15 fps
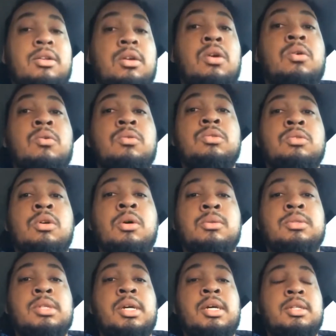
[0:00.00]
known, you know what I'm
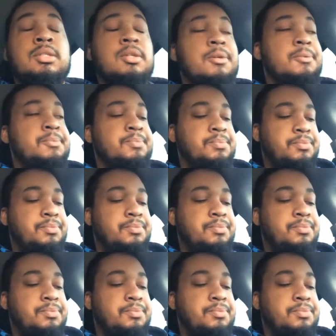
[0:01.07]
saying? So